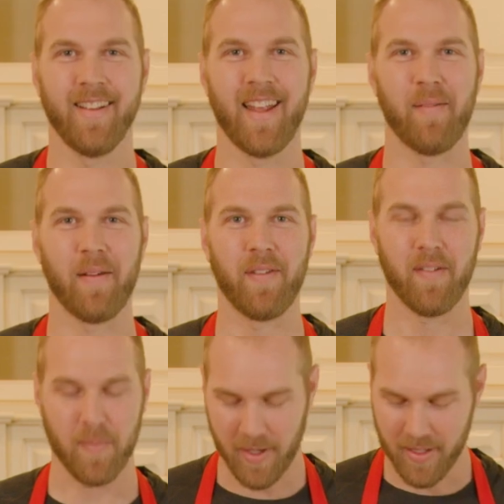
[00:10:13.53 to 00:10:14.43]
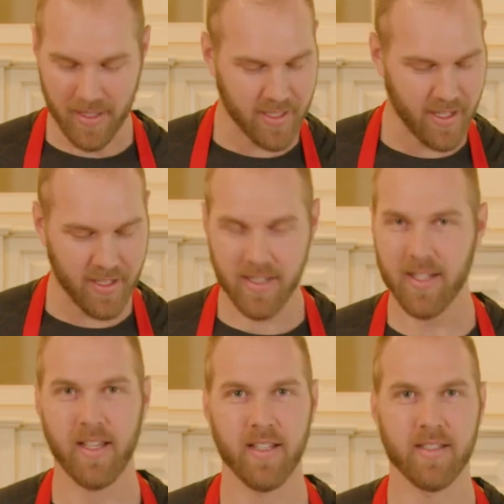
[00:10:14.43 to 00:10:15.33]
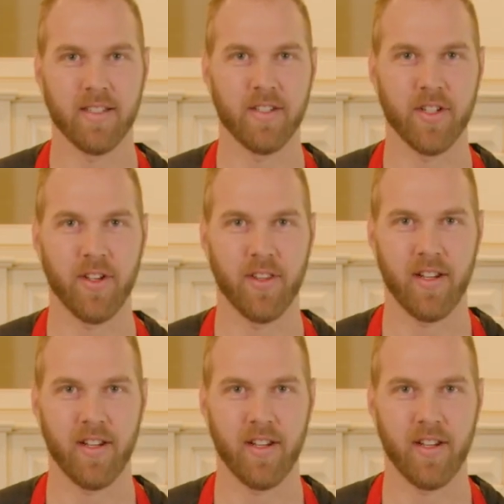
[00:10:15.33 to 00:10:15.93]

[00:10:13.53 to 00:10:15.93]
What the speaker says: Now my favorite part, let's cut into these, show you the